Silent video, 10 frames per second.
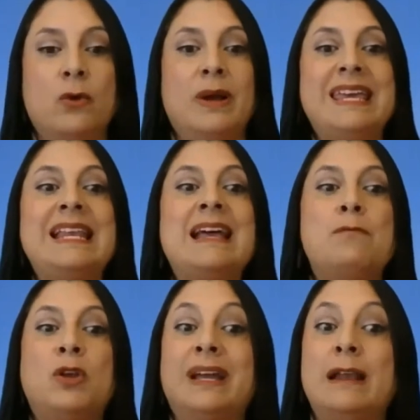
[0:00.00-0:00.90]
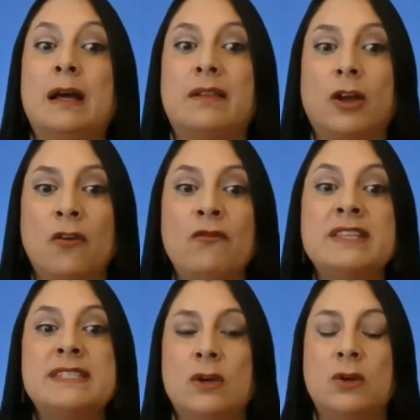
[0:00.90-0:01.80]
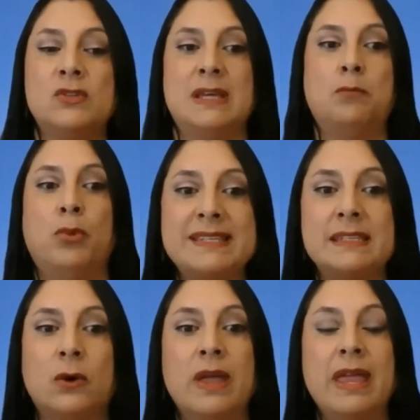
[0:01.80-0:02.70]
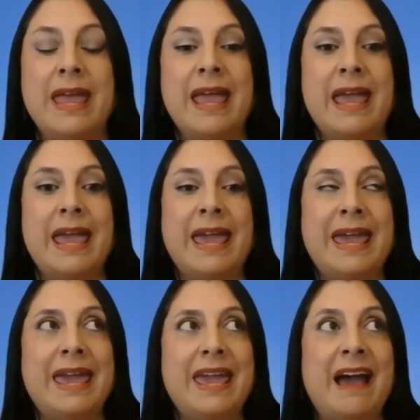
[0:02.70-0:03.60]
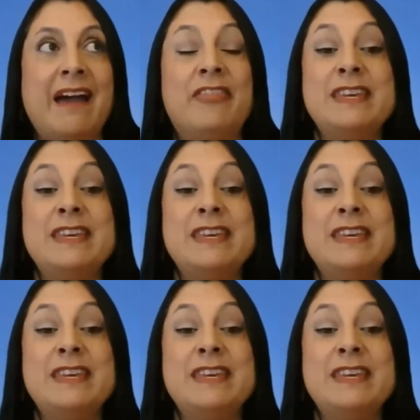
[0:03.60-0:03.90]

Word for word: um, national, transnational, public, and private.